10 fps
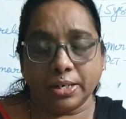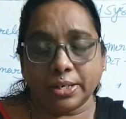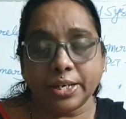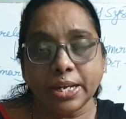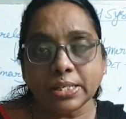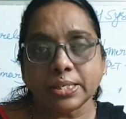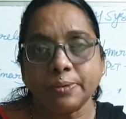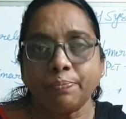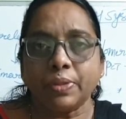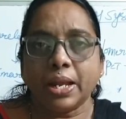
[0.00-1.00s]
kidneys,
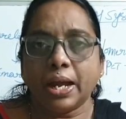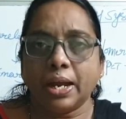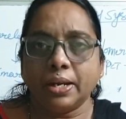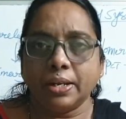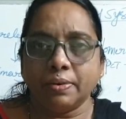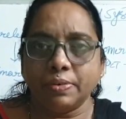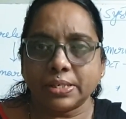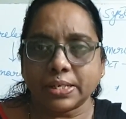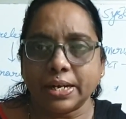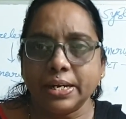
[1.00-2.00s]
and we
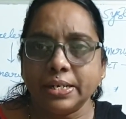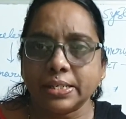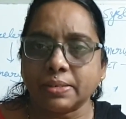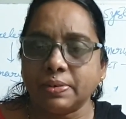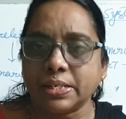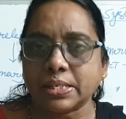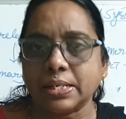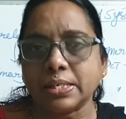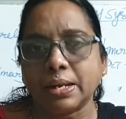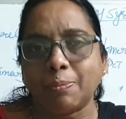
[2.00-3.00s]

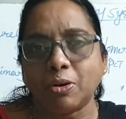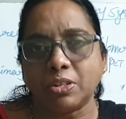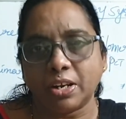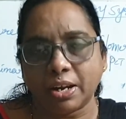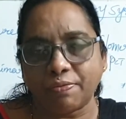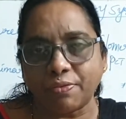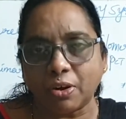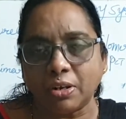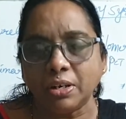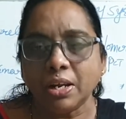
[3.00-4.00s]
discussed about the nephron,